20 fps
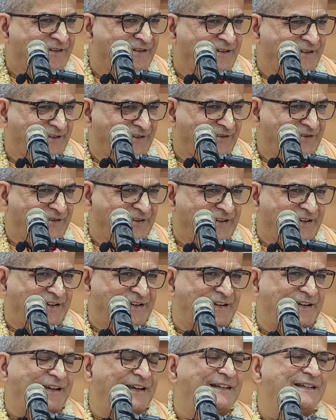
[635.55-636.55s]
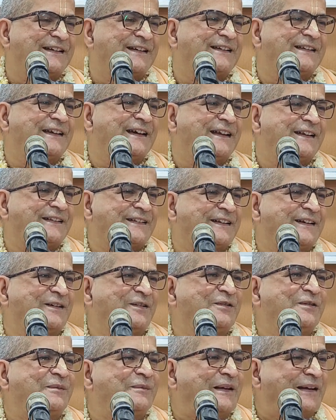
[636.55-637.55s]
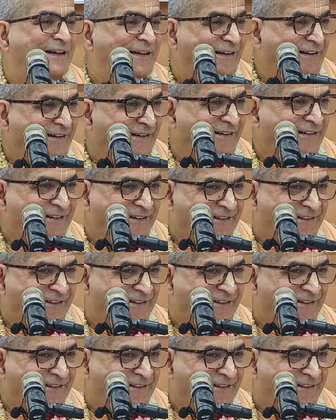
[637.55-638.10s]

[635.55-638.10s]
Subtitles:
you know, either they are sent to America